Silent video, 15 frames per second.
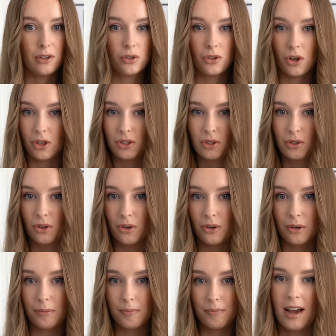
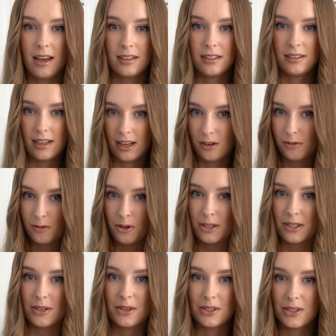Nordstrom, and then of course
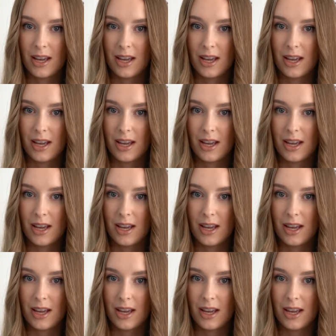I also